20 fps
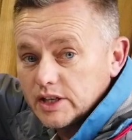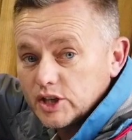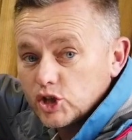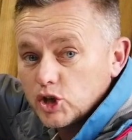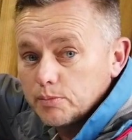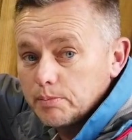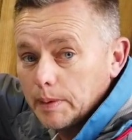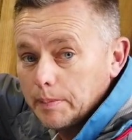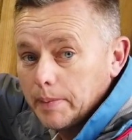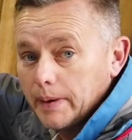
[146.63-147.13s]
it
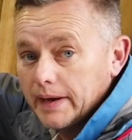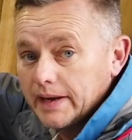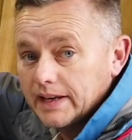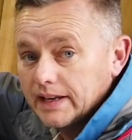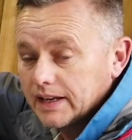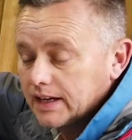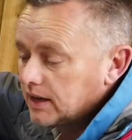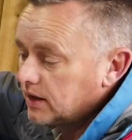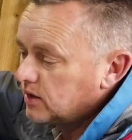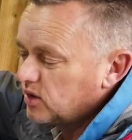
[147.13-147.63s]
should be
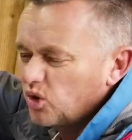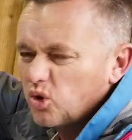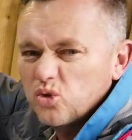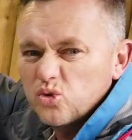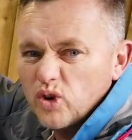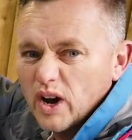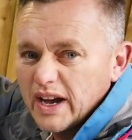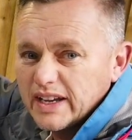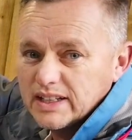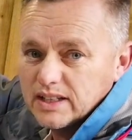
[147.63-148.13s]
pink or
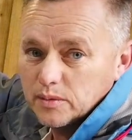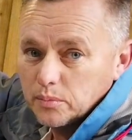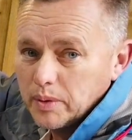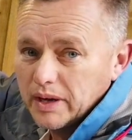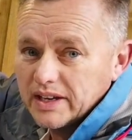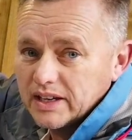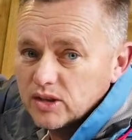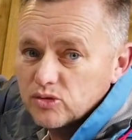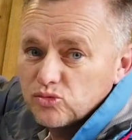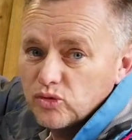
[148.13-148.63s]
red,
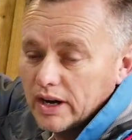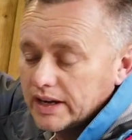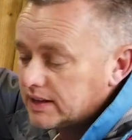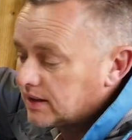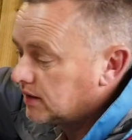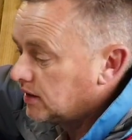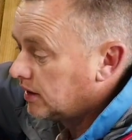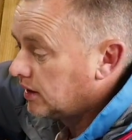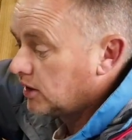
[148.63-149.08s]
pink and red.